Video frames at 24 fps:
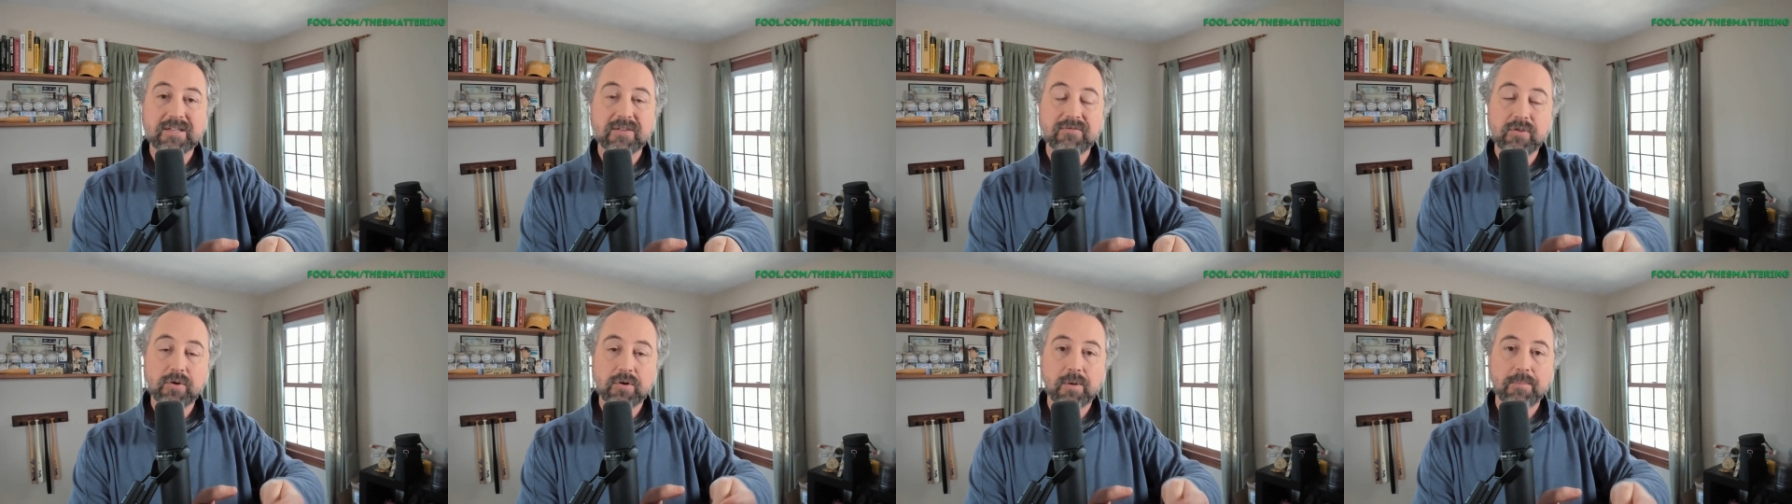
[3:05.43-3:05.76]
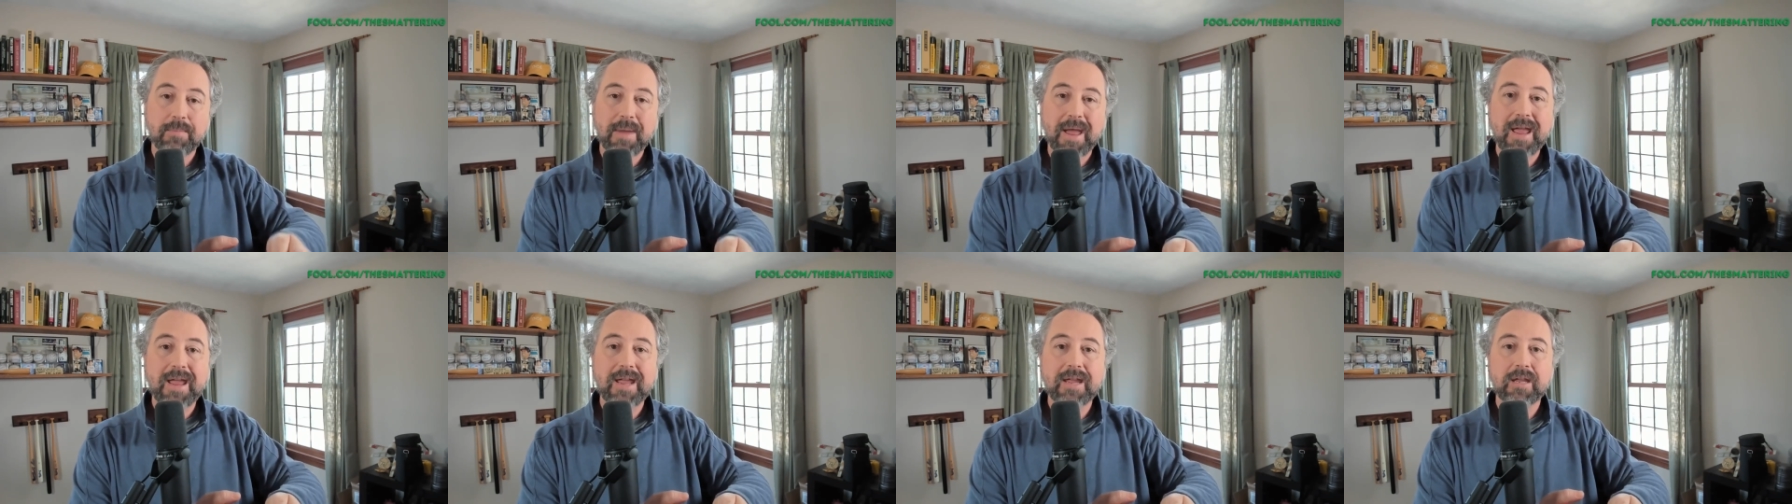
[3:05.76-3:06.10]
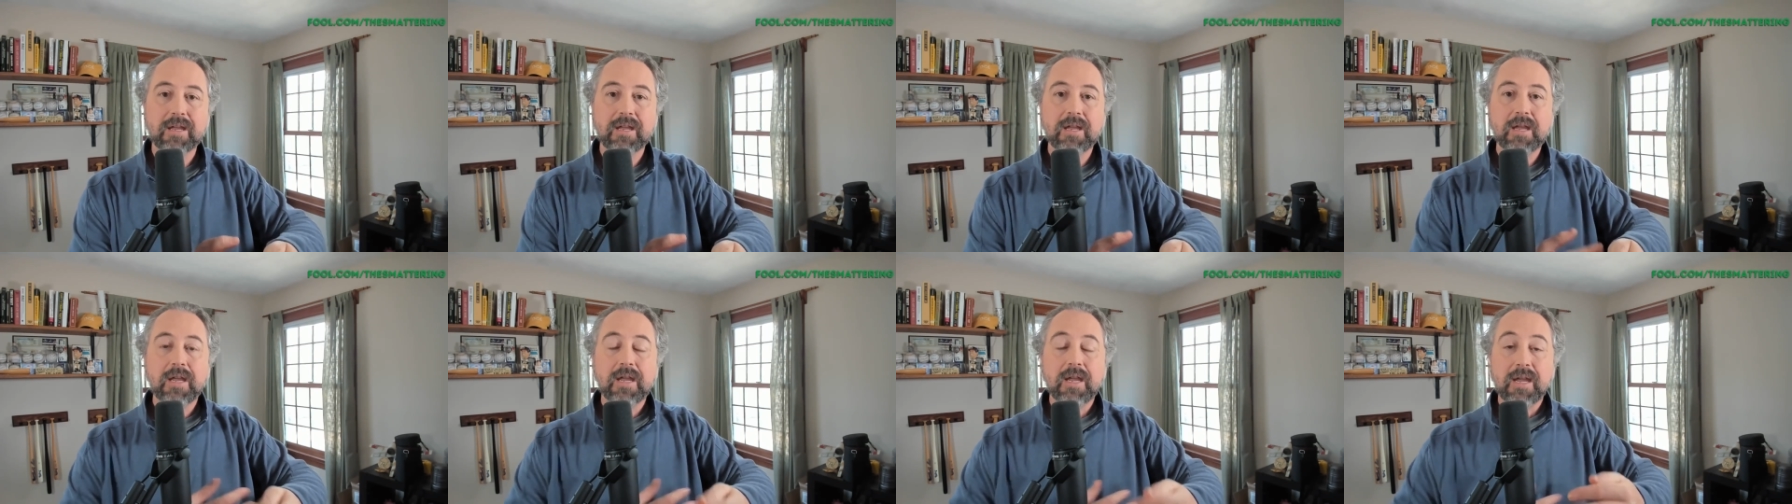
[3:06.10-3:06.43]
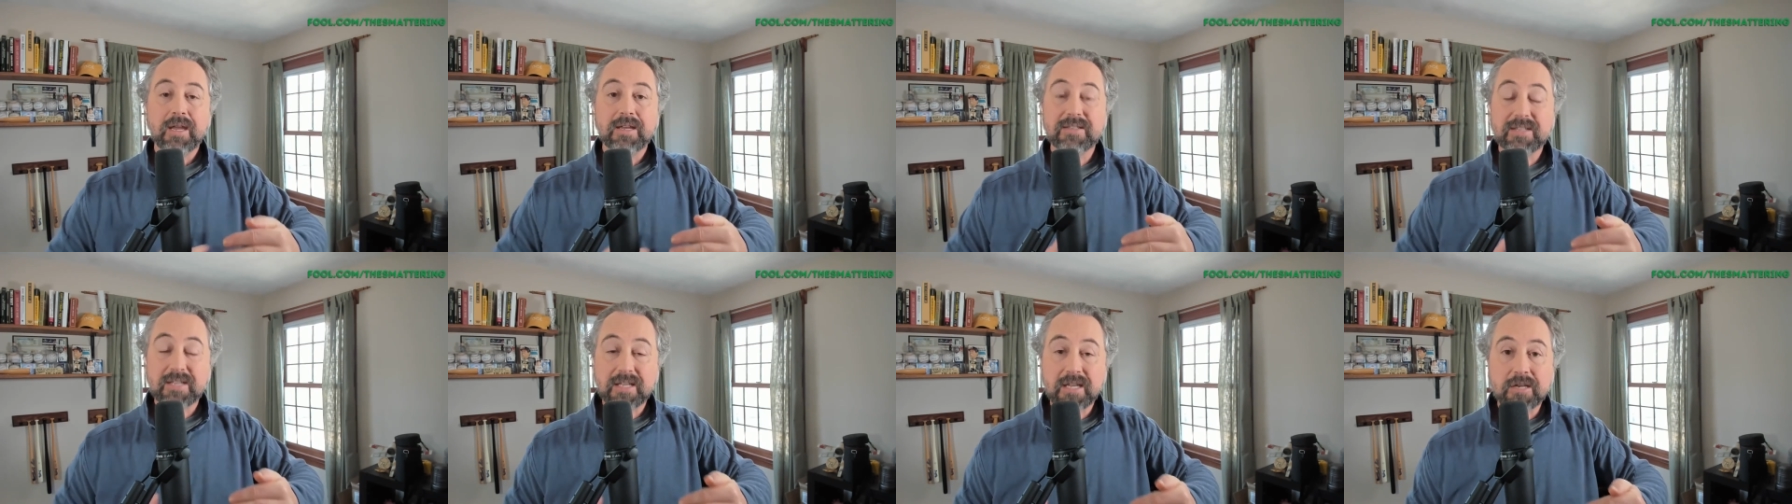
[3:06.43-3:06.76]
if you're a bank,
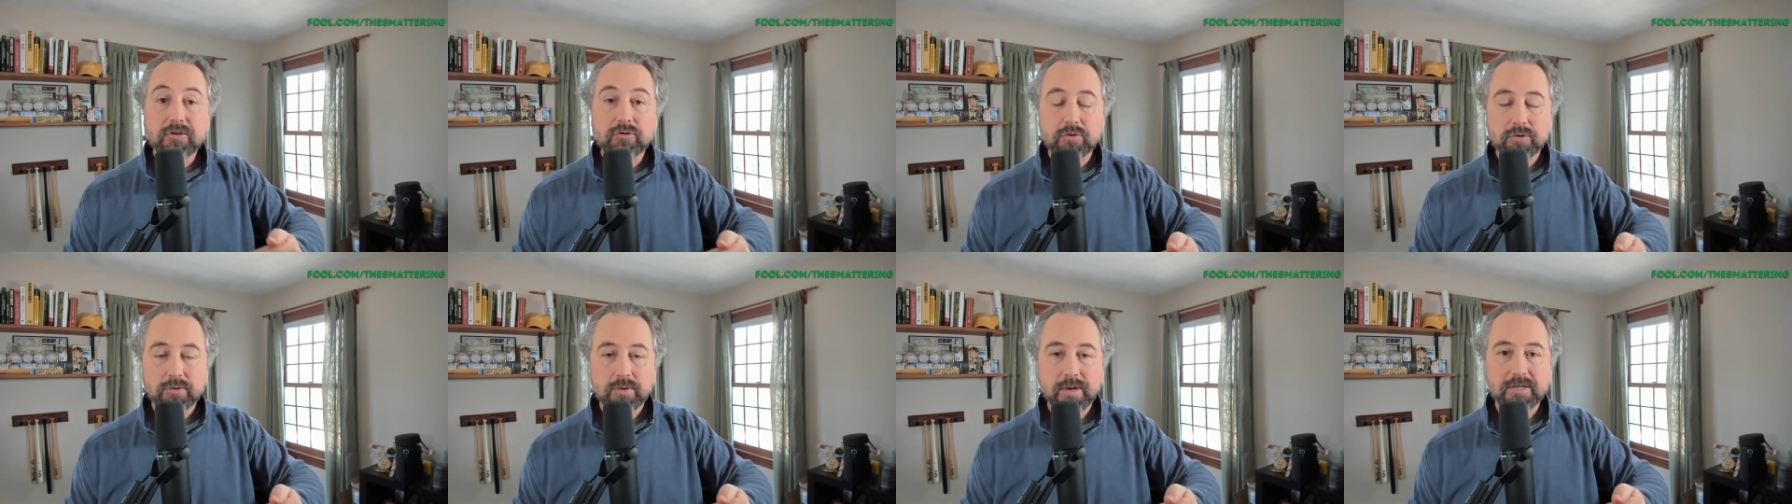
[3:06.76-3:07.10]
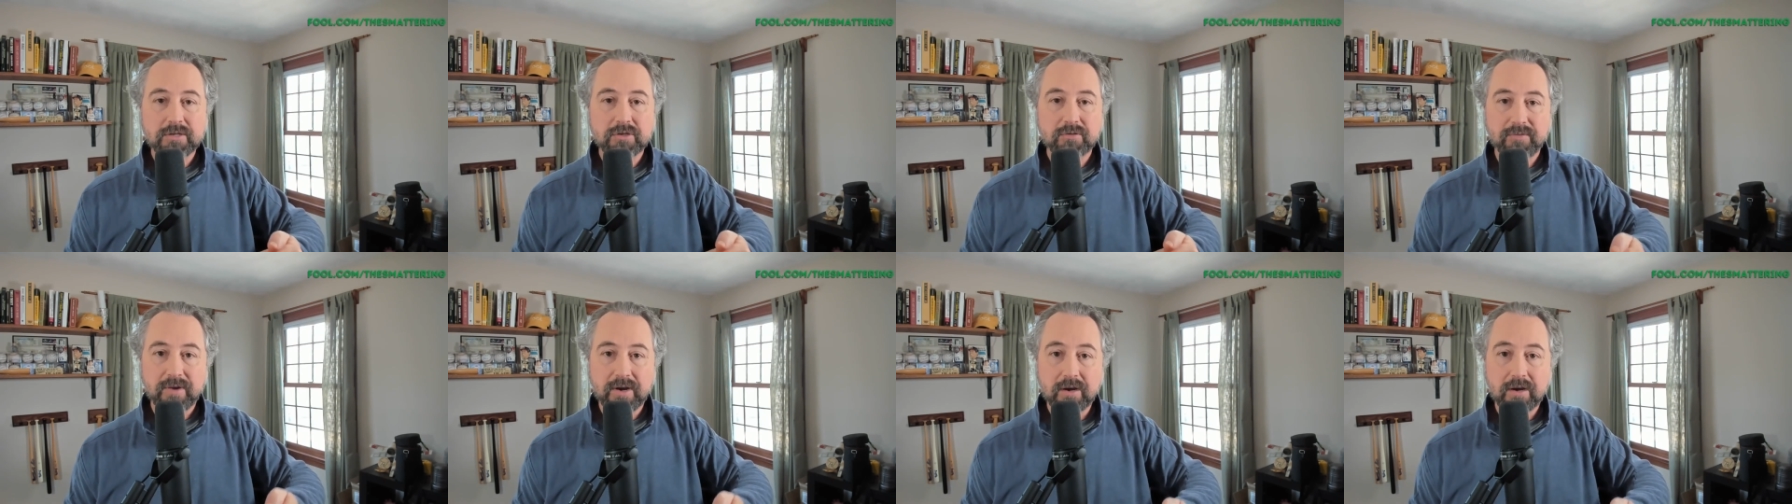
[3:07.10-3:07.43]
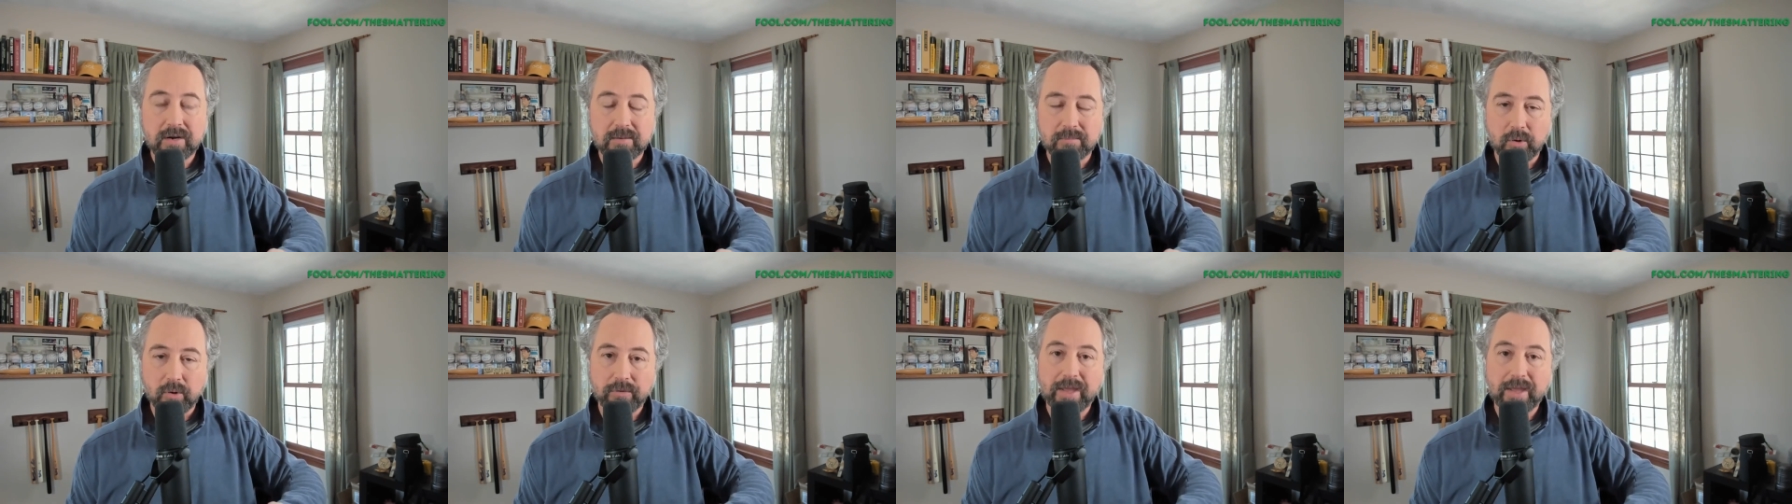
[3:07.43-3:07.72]
is the interest rates are variable.